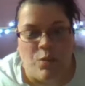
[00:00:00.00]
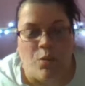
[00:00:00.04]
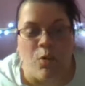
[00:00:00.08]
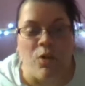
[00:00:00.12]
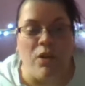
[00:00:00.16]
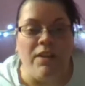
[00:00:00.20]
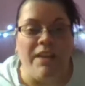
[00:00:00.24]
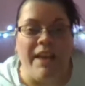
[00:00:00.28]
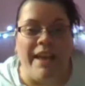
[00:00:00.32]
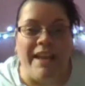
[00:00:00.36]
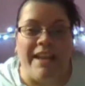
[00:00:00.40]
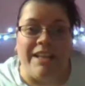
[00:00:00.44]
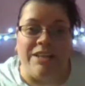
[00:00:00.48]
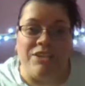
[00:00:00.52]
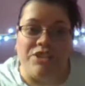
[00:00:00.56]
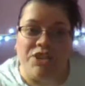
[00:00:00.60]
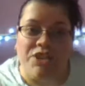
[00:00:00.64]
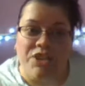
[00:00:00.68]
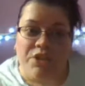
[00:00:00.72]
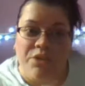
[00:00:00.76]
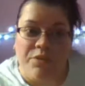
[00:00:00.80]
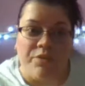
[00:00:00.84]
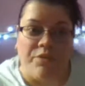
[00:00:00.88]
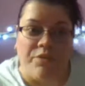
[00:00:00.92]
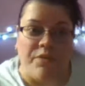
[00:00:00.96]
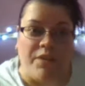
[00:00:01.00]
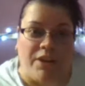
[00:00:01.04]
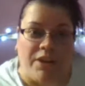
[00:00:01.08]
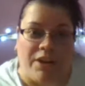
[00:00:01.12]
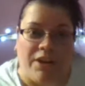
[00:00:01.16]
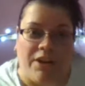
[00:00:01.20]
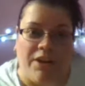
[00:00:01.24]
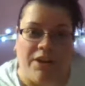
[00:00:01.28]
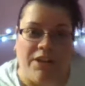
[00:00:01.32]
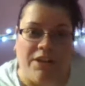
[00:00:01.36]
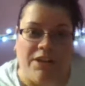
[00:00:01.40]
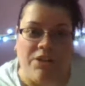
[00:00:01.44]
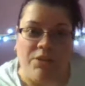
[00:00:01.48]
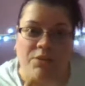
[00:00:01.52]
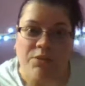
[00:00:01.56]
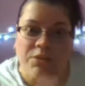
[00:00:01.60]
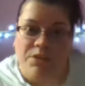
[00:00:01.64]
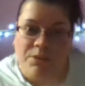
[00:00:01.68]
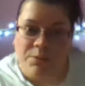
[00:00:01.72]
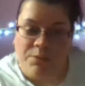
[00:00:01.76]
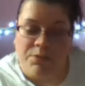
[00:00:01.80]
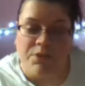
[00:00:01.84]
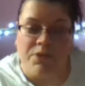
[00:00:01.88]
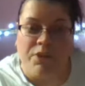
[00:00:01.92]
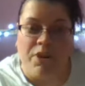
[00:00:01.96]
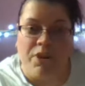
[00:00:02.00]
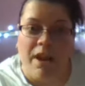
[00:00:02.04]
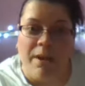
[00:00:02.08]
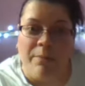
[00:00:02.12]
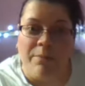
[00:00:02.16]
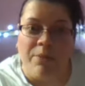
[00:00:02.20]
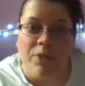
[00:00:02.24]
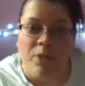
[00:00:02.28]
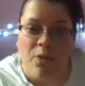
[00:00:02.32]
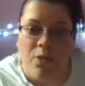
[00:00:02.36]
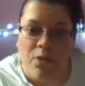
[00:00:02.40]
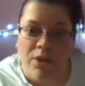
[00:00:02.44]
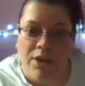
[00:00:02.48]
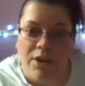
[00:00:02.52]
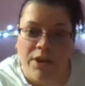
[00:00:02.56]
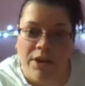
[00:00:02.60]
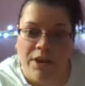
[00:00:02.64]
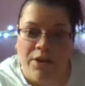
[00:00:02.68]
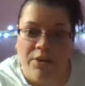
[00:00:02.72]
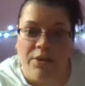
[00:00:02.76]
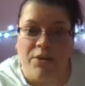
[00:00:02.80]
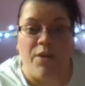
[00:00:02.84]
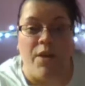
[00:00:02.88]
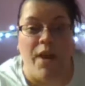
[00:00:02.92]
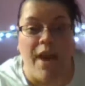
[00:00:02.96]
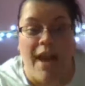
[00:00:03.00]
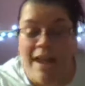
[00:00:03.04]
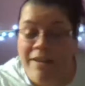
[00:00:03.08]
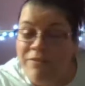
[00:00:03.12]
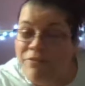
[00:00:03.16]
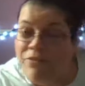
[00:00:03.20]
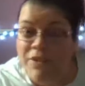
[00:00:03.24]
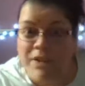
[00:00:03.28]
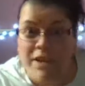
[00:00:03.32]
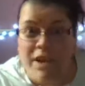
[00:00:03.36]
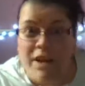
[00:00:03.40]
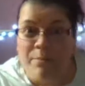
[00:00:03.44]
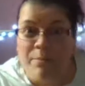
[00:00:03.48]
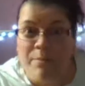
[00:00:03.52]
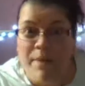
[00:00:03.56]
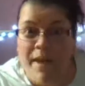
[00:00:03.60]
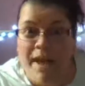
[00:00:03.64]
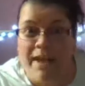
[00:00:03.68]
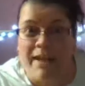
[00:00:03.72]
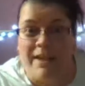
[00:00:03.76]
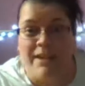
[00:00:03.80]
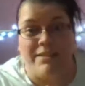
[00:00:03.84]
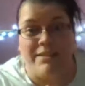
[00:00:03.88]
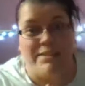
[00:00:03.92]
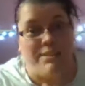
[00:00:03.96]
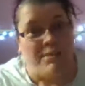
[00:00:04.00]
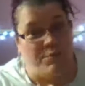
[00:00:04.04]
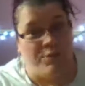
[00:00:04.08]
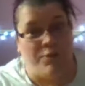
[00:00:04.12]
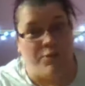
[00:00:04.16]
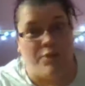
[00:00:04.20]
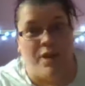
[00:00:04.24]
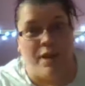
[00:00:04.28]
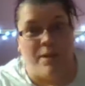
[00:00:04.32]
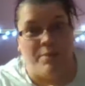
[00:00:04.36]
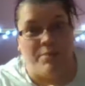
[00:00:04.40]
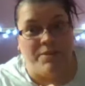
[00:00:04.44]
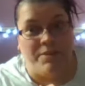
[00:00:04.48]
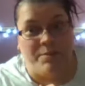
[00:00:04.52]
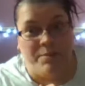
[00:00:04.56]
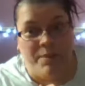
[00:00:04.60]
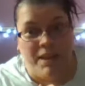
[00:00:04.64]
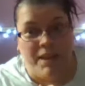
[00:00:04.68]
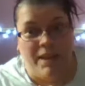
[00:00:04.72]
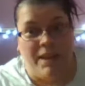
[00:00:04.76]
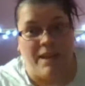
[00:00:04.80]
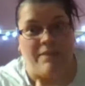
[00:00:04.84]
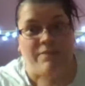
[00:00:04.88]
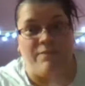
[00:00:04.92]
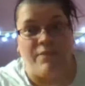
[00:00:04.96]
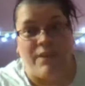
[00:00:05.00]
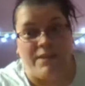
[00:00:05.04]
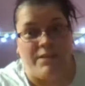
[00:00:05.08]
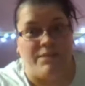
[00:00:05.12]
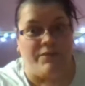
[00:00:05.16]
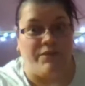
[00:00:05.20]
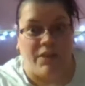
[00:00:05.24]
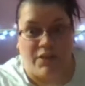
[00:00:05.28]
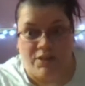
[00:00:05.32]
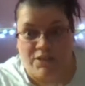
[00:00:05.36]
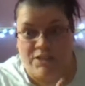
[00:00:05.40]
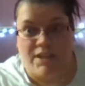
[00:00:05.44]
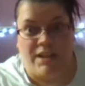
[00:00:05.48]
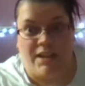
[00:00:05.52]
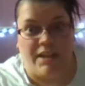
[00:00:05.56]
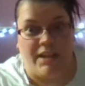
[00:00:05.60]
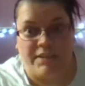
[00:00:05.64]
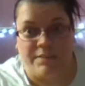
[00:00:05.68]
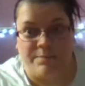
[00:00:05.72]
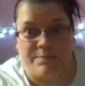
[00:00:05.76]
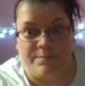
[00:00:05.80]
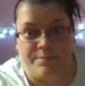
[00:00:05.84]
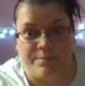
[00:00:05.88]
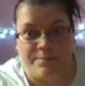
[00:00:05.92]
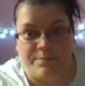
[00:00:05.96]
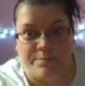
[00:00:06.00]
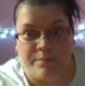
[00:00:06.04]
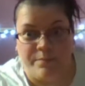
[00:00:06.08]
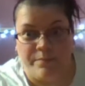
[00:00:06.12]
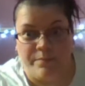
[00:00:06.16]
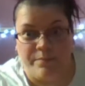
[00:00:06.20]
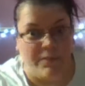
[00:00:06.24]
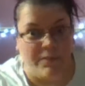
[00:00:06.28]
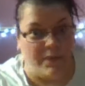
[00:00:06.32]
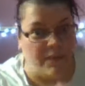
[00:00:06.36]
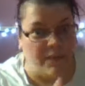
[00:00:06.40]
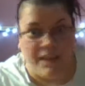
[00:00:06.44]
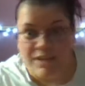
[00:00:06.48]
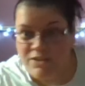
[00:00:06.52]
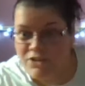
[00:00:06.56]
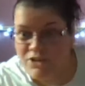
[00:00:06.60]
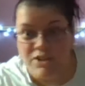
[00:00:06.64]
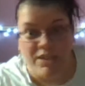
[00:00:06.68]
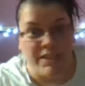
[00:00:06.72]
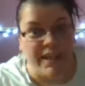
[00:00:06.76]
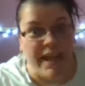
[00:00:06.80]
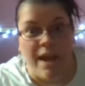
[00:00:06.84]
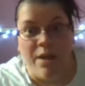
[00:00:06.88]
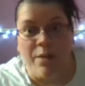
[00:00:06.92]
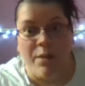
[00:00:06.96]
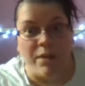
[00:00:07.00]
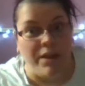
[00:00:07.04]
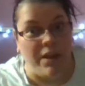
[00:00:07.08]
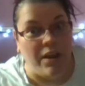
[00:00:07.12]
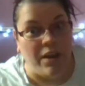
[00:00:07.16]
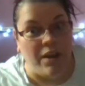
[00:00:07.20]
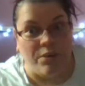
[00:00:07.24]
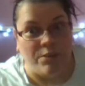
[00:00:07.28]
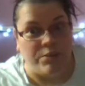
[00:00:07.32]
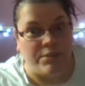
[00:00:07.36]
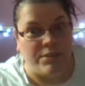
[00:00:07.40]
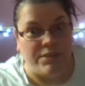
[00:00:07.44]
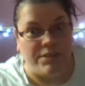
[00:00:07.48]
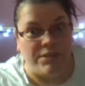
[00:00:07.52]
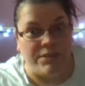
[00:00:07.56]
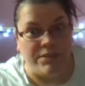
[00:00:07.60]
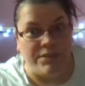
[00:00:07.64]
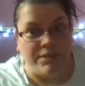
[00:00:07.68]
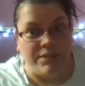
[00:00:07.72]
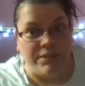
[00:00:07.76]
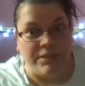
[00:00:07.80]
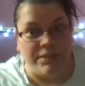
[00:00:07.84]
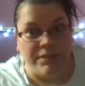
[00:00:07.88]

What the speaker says: we're like a twofer. You subscribe to Oreo, you have to come back and subscribe to me, and vice versa. That's just how it goes.